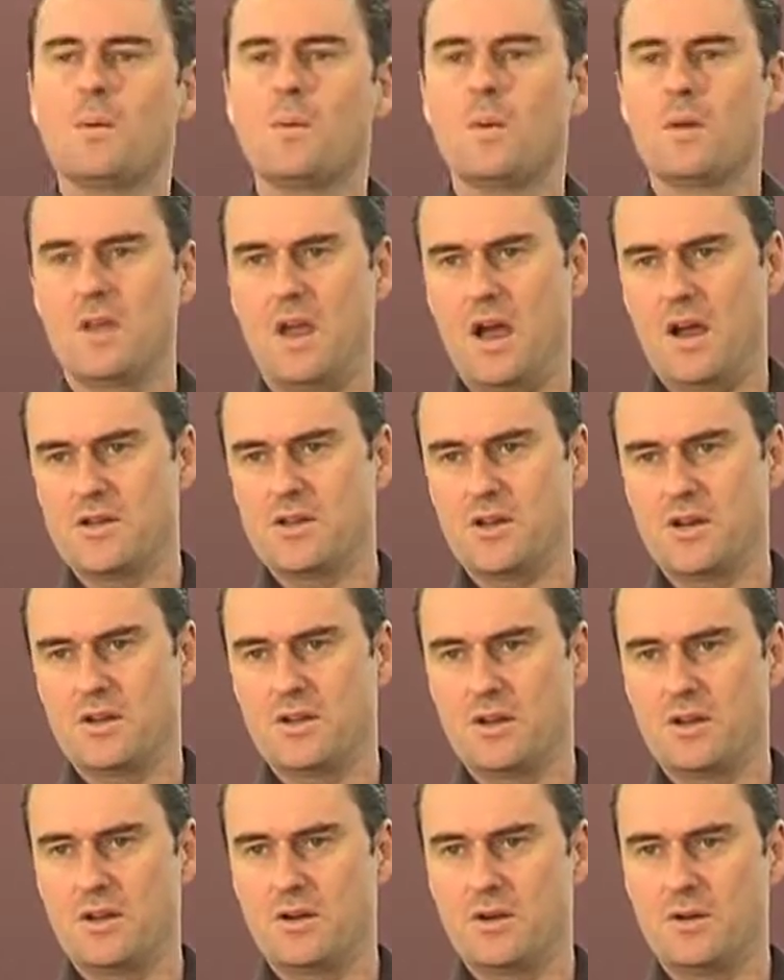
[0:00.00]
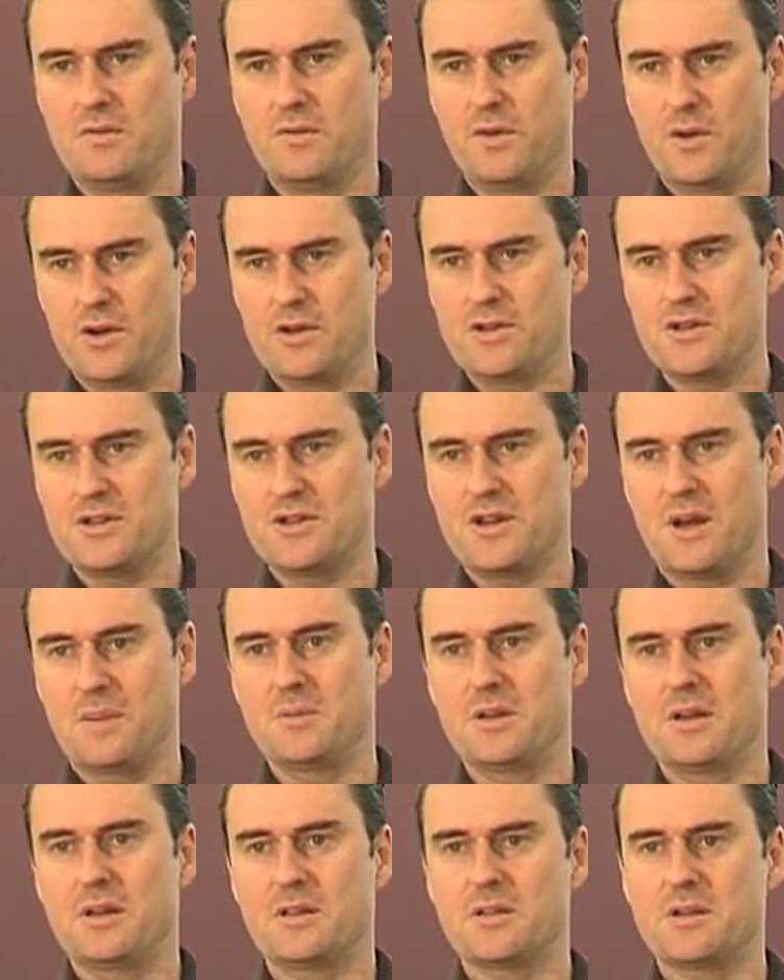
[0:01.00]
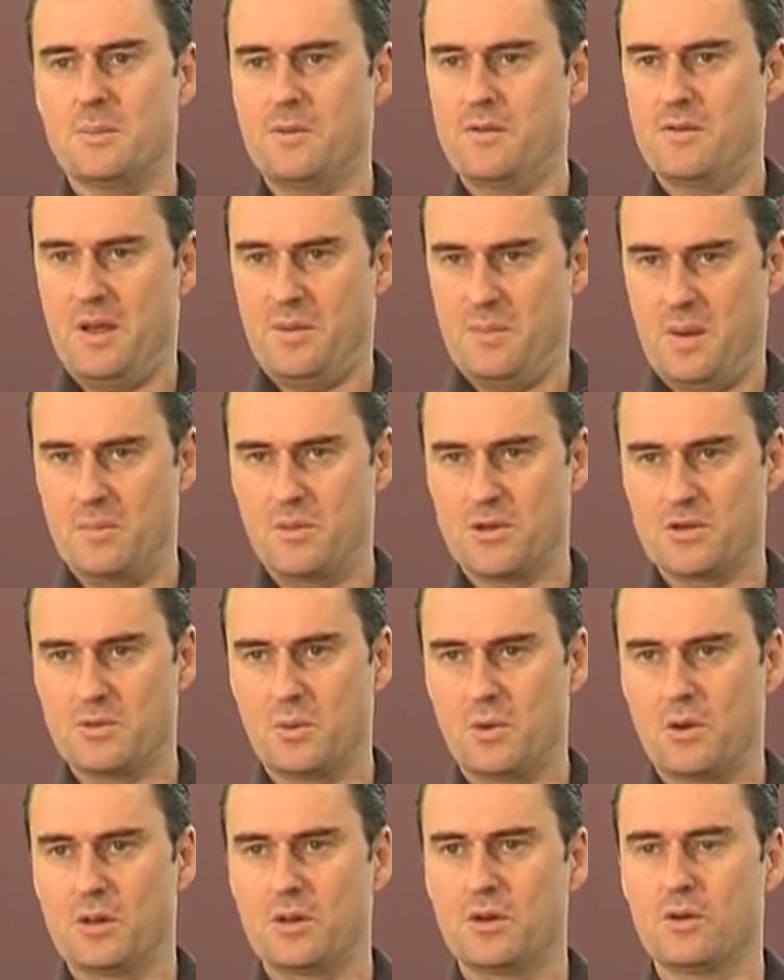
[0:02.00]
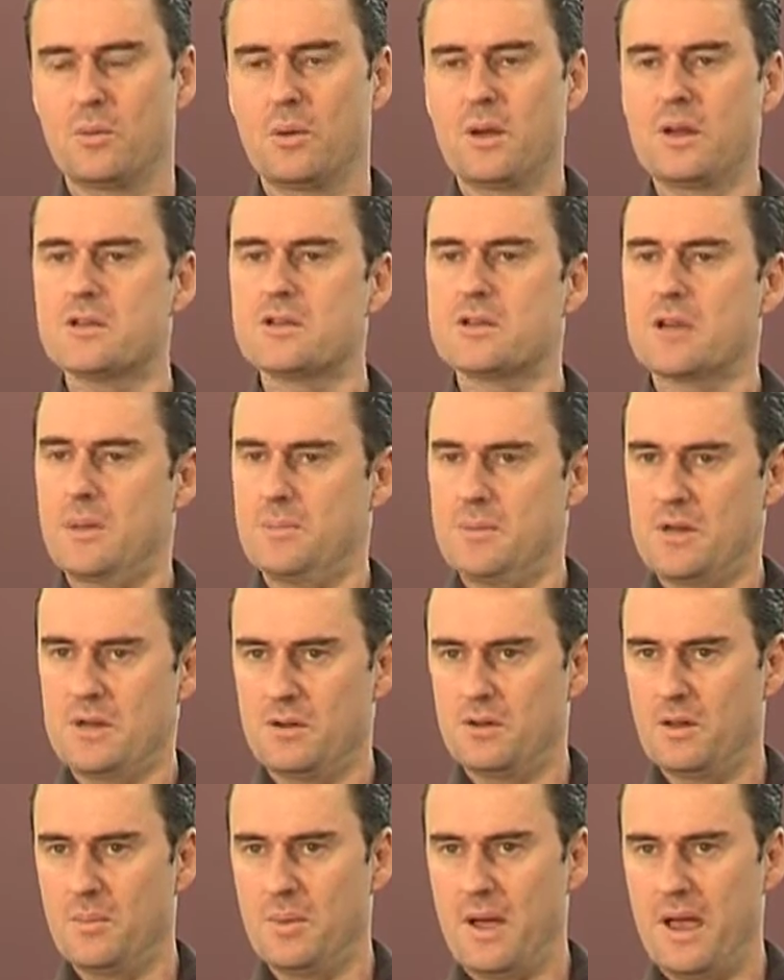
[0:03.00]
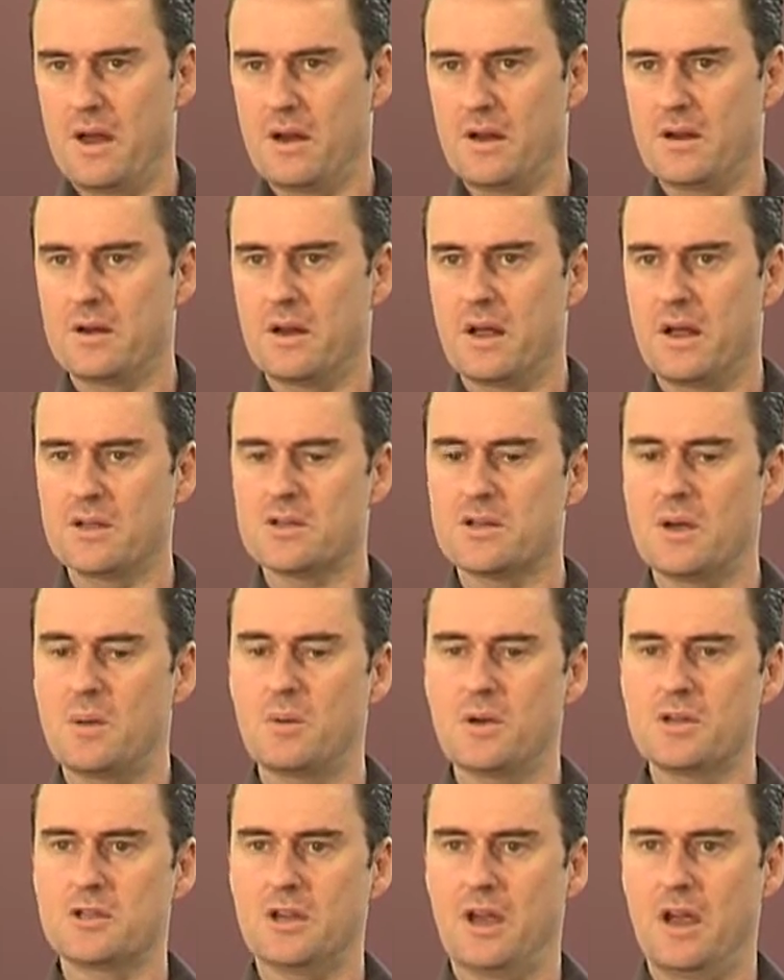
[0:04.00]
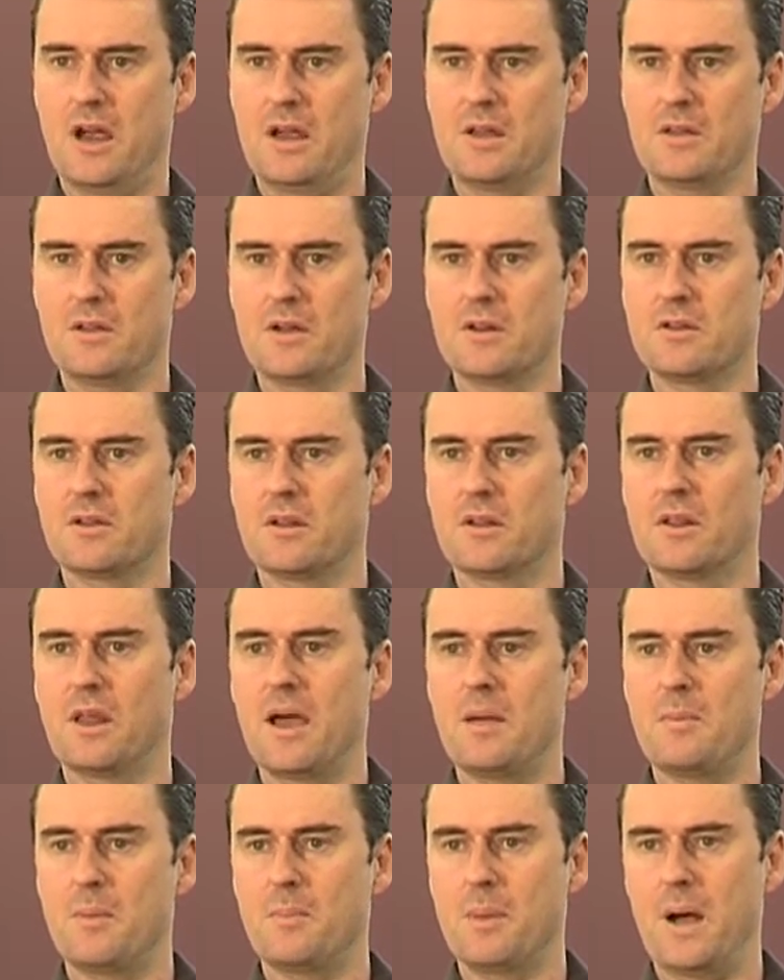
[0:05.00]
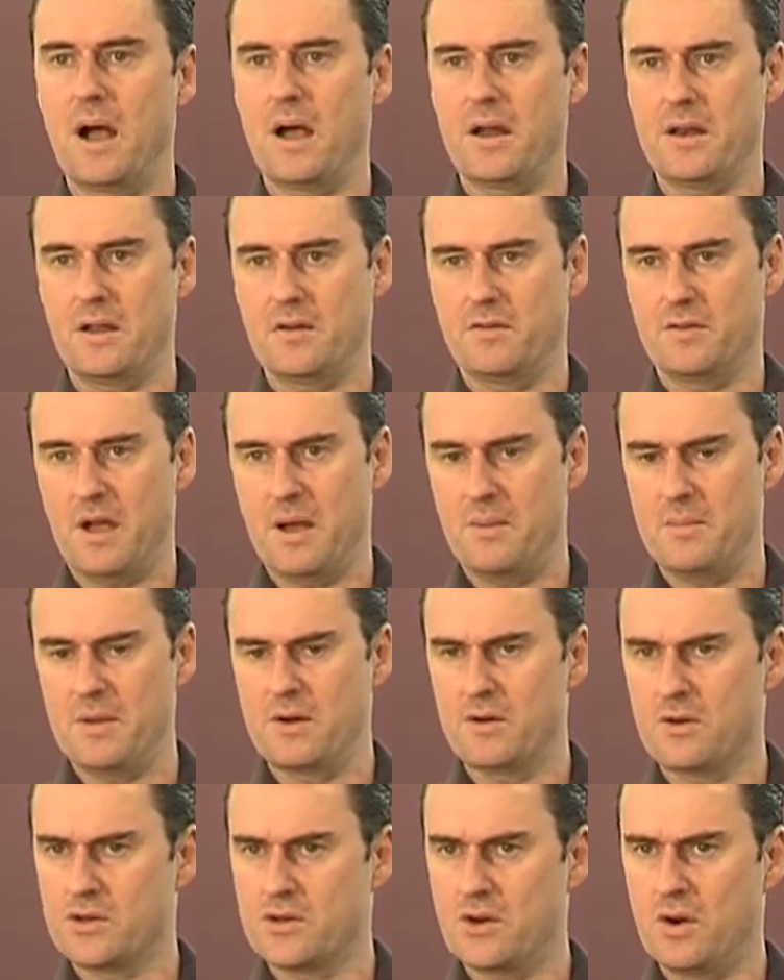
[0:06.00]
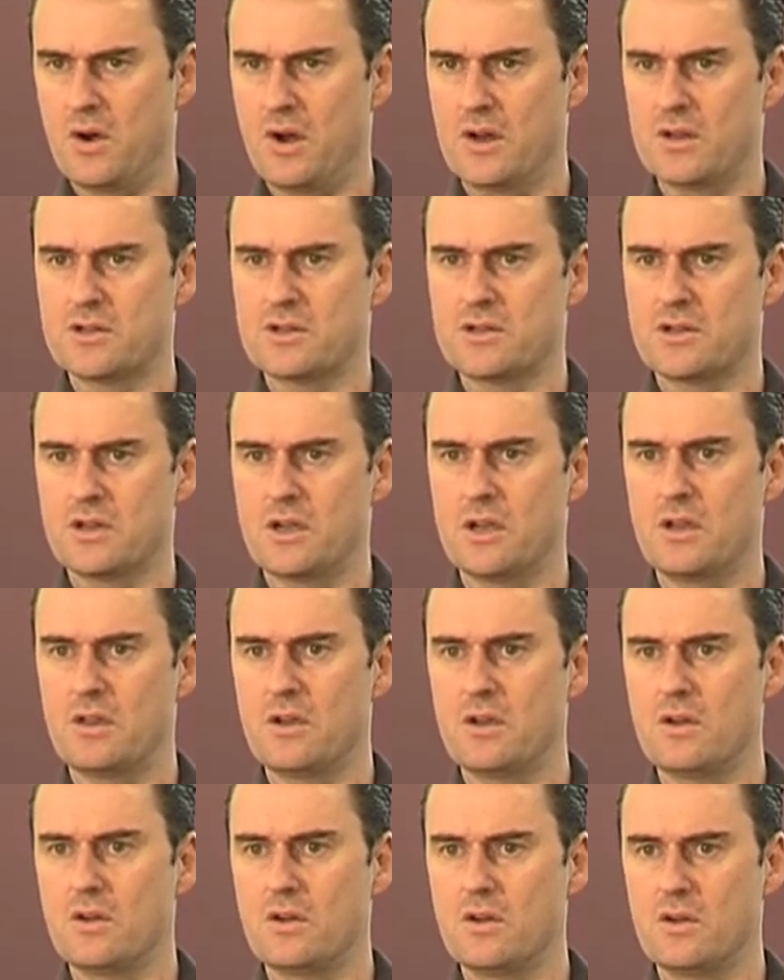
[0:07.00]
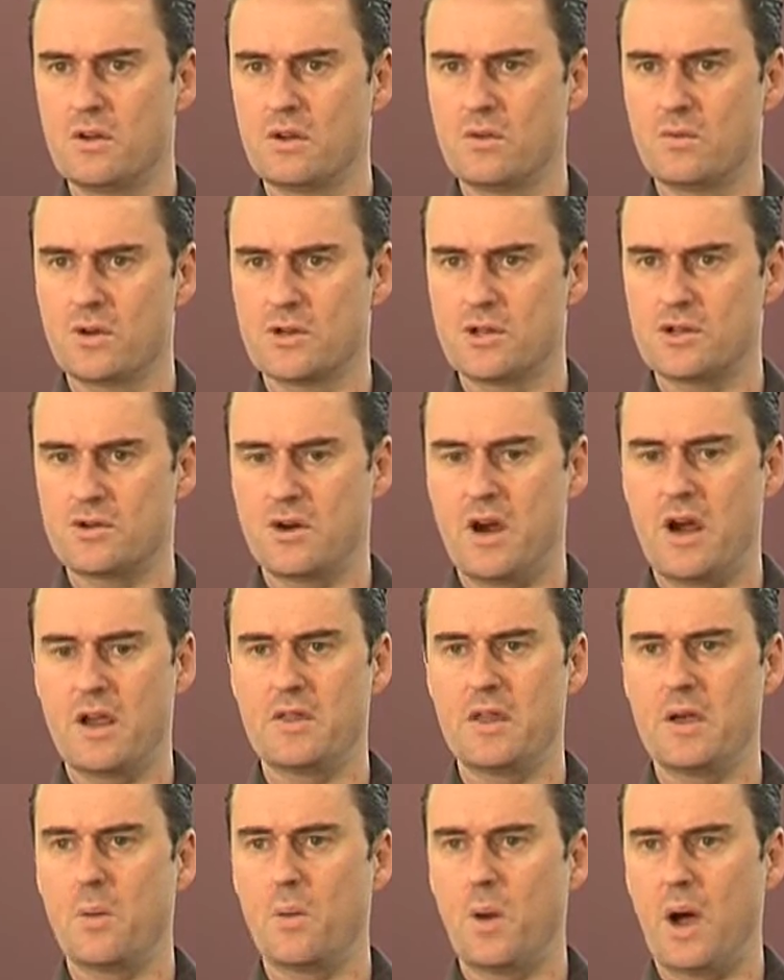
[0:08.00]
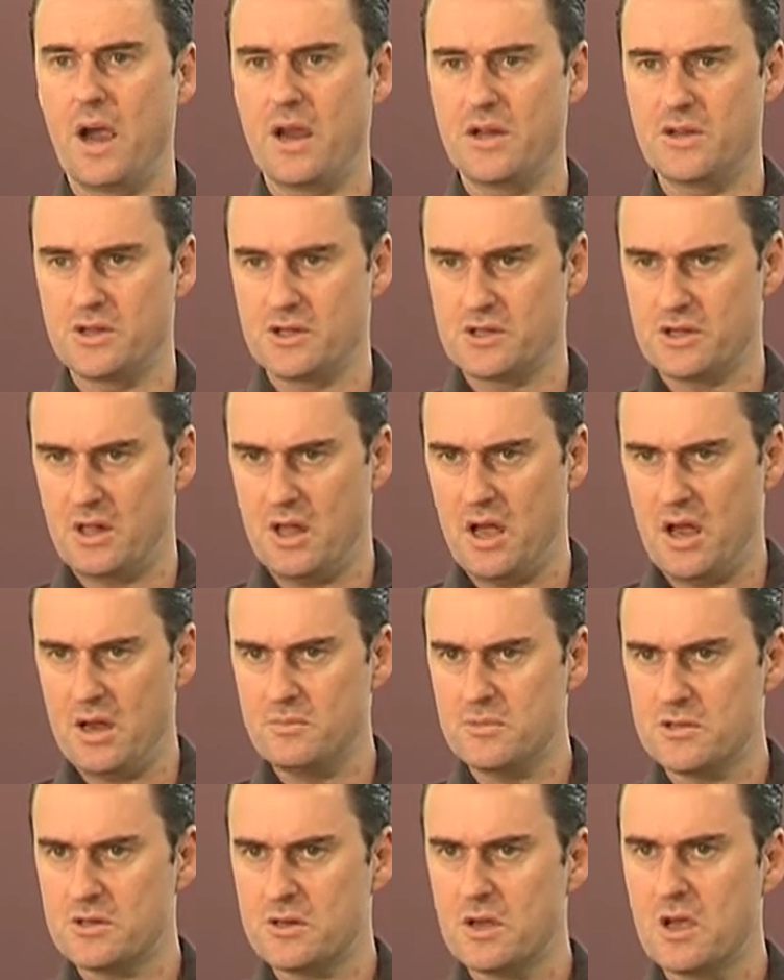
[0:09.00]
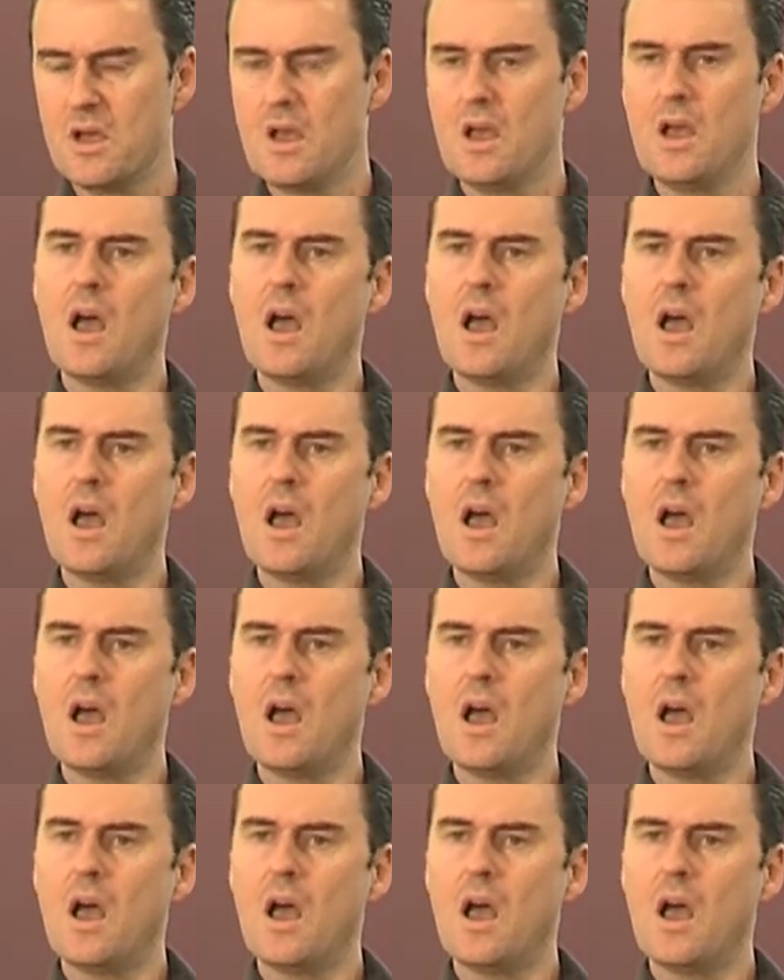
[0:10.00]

When the ACTU first stepped in, some of our members were a little bit sceptical about it. Some were saying that the Labor Party have come in to try and see the union restrain their wages claims.